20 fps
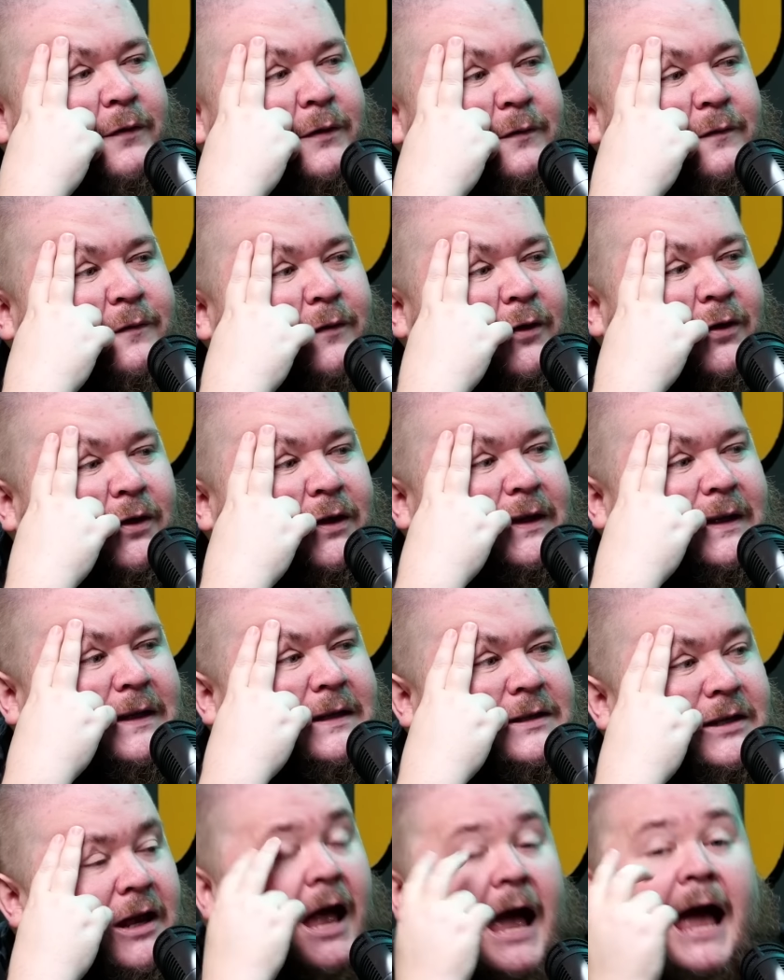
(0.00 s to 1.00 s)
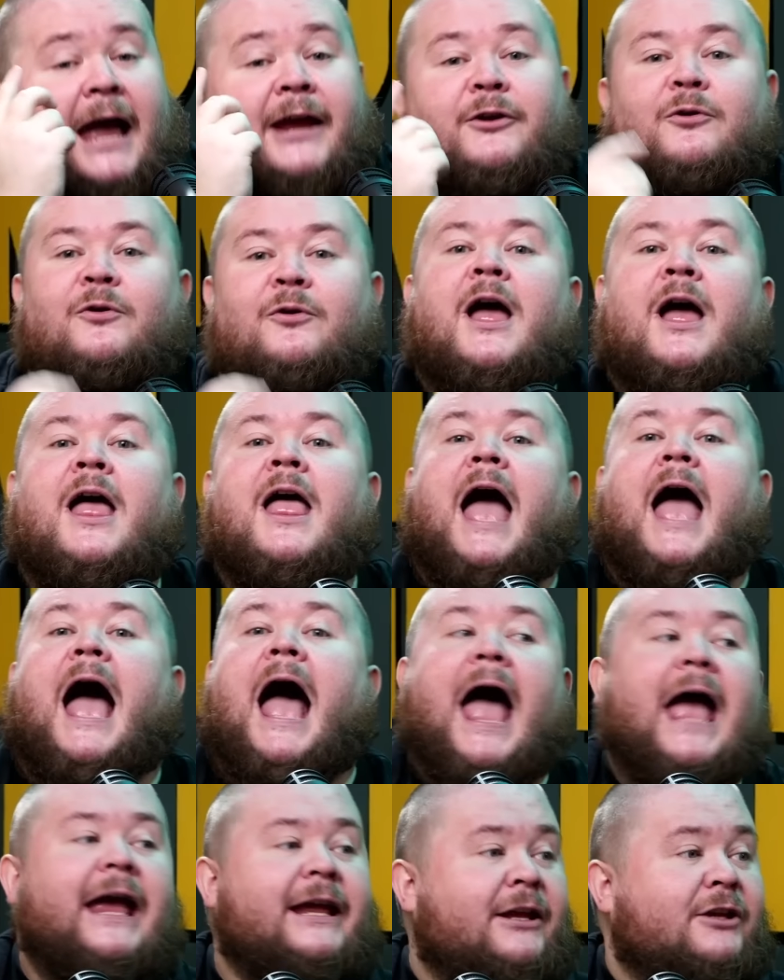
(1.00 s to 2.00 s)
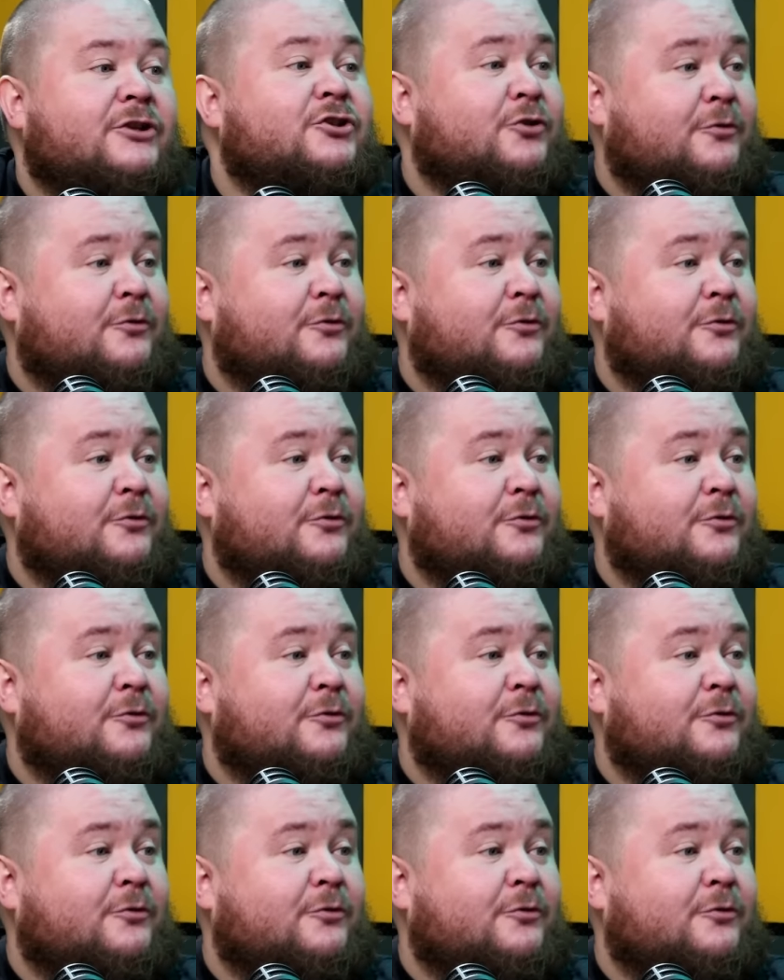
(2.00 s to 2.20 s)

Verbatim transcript: at the fucking knees. I know. I do